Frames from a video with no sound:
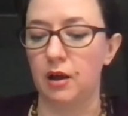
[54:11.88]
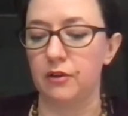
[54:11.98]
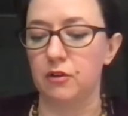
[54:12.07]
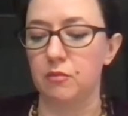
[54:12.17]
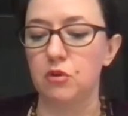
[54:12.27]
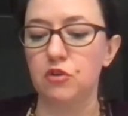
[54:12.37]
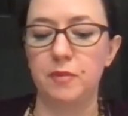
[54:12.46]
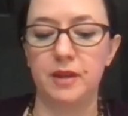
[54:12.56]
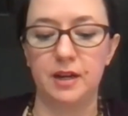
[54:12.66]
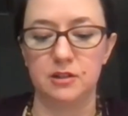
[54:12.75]

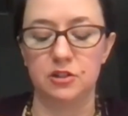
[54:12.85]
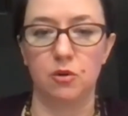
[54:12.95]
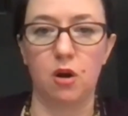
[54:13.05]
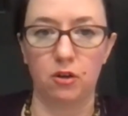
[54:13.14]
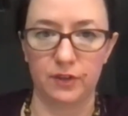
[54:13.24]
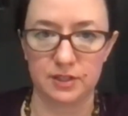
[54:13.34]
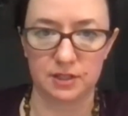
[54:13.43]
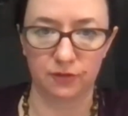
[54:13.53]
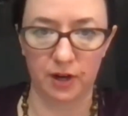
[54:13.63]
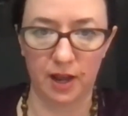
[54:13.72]
movement into all of its
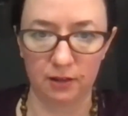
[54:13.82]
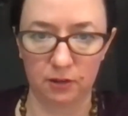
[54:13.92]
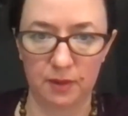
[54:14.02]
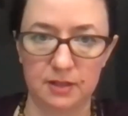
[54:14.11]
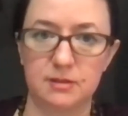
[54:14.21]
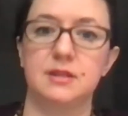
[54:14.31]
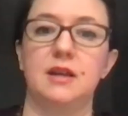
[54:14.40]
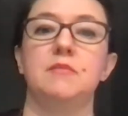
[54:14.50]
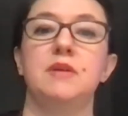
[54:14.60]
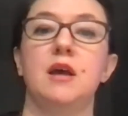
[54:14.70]
different elements
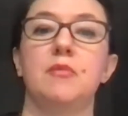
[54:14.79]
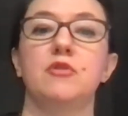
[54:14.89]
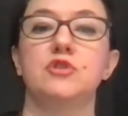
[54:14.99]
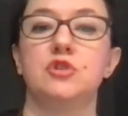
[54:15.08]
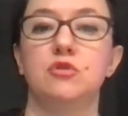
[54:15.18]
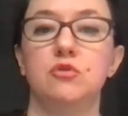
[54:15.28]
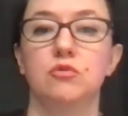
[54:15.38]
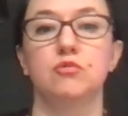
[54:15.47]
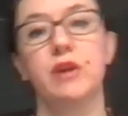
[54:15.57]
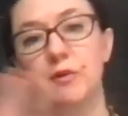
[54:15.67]
and be able to
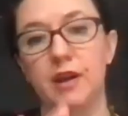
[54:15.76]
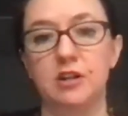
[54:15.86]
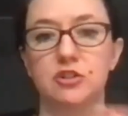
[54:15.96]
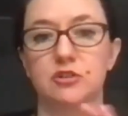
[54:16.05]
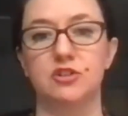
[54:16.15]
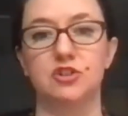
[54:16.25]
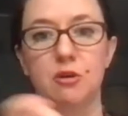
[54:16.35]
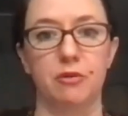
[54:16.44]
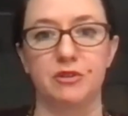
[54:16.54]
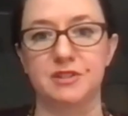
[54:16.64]
rearrange those and
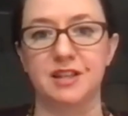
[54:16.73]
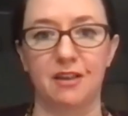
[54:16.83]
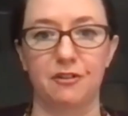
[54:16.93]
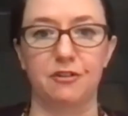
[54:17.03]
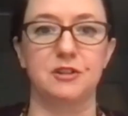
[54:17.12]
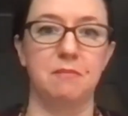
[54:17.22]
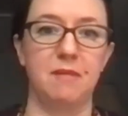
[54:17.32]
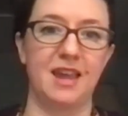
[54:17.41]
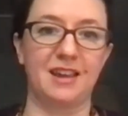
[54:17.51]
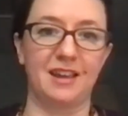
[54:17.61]
jumble those together to
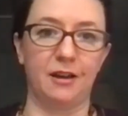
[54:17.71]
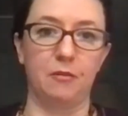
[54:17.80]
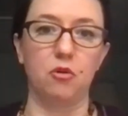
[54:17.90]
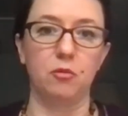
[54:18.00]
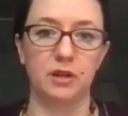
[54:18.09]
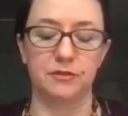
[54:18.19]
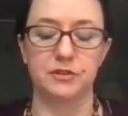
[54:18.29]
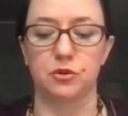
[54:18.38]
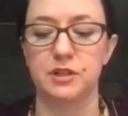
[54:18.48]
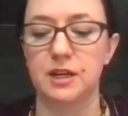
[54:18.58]
make a moment of
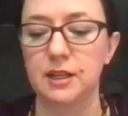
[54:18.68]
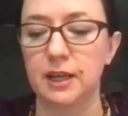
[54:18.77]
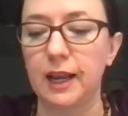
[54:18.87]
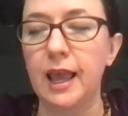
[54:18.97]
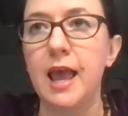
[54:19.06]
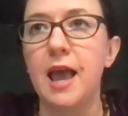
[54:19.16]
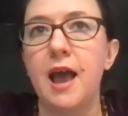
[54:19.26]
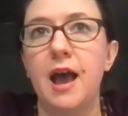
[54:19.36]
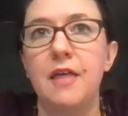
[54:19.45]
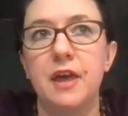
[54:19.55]
storytelling.
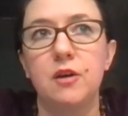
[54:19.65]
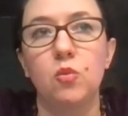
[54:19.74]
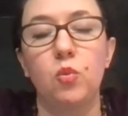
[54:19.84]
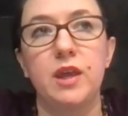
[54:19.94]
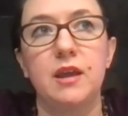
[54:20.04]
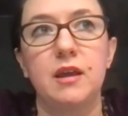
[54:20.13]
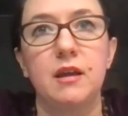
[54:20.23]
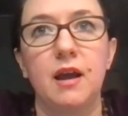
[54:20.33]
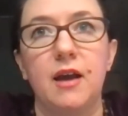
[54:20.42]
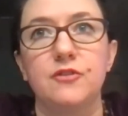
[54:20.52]
And then we
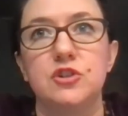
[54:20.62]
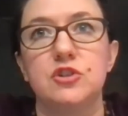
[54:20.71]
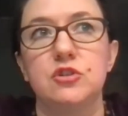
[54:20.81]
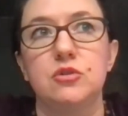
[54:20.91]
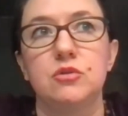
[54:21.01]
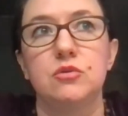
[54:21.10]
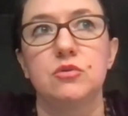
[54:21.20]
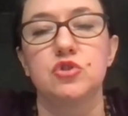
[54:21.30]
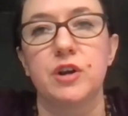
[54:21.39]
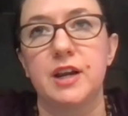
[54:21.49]
have to do
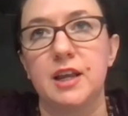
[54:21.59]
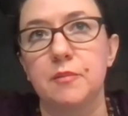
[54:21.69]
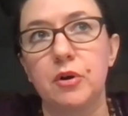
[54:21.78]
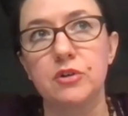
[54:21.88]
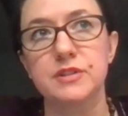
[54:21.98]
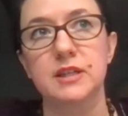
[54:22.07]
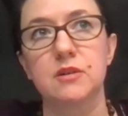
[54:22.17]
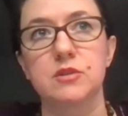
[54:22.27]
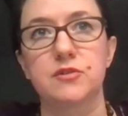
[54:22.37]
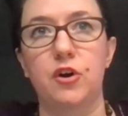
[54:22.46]
training in person
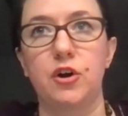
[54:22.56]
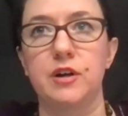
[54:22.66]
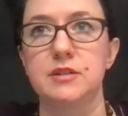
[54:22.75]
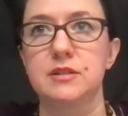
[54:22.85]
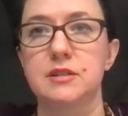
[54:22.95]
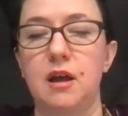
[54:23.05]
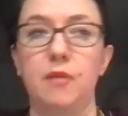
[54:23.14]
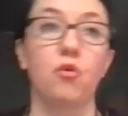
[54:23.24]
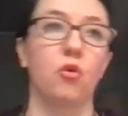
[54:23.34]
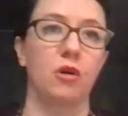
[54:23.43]
as far as,
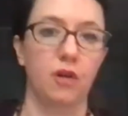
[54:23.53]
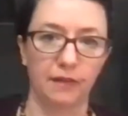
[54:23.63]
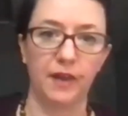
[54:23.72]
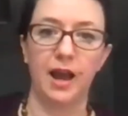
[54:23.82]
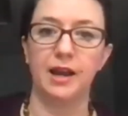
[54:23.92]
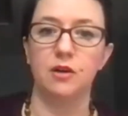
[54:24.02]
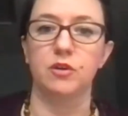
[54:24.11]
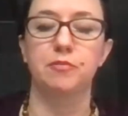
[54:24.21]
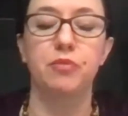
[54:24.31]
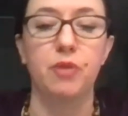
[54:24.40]
or online
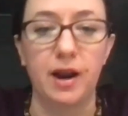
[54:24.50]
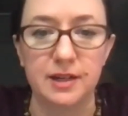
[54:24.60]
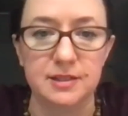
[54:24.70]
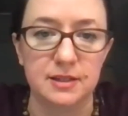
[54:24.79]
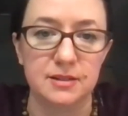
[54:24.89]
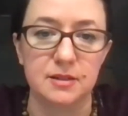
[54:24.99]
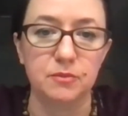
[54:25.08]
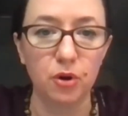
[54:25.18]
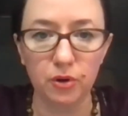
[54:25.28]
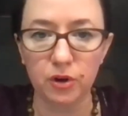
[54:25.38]
with practices and
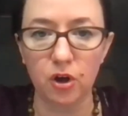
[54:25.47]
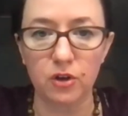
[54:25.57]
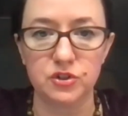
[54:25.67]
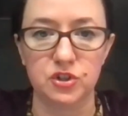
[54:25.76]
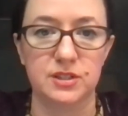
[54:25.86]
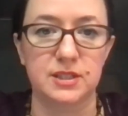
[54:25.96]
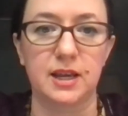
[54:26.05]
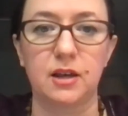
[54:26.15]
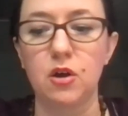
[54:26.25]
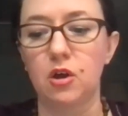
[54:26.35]
protocols, just
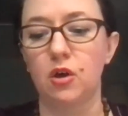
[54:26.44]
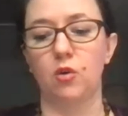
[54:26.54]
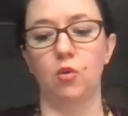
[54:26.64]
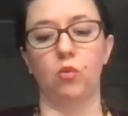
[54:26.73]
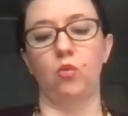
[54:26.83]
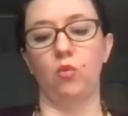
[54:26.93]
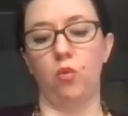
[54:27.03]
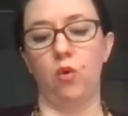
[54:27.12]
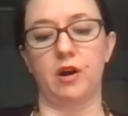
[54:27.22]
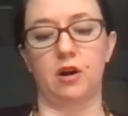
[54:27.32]
like
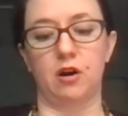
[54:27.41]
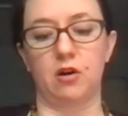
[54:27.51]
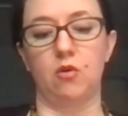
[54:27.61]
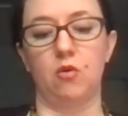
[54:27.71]
what are